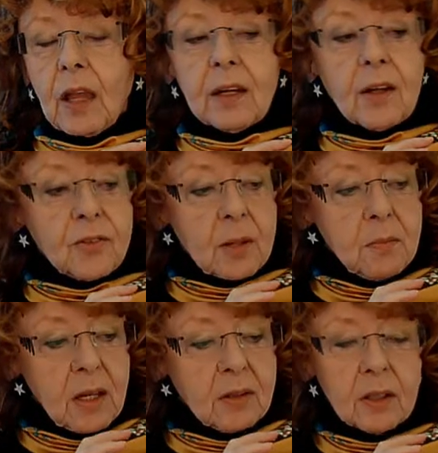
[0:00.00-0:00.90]
And as I
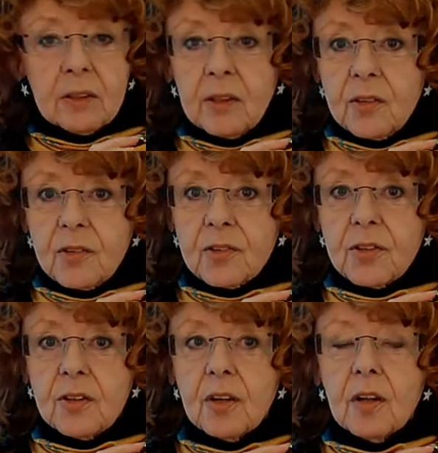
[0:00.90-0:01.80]
made the
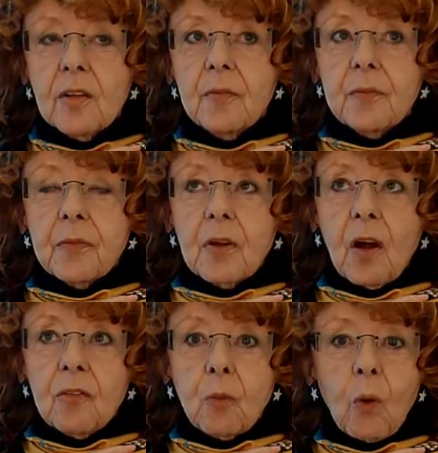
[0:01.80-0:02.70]
list
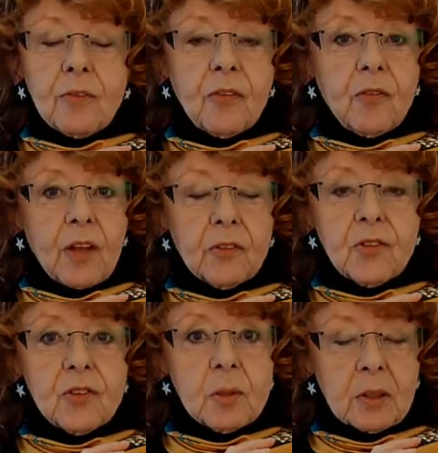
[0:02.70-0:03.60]
of what felt
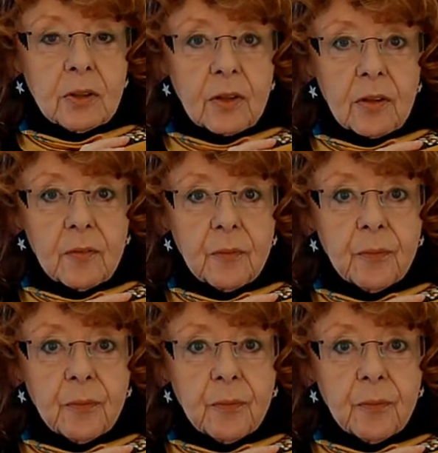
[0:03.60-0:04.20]
similar,